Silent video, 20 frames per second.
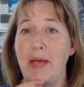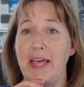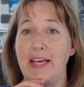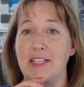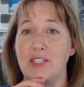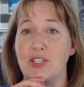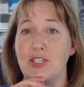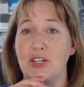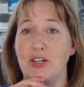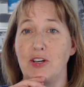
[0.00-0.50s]

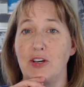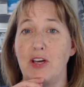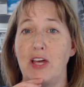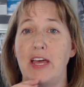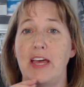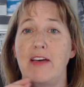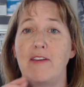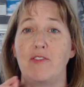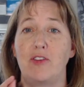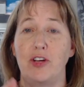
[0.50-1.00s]
answer
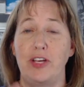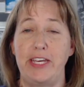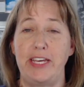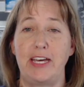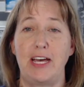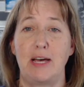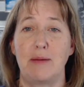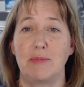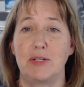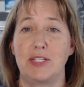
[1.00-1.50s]
for
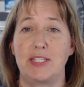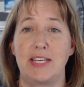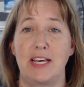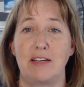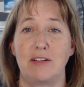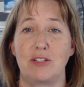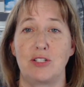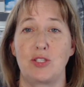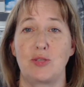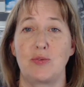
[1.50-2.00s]
e-commerce
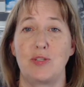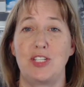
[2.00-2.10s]
sellers,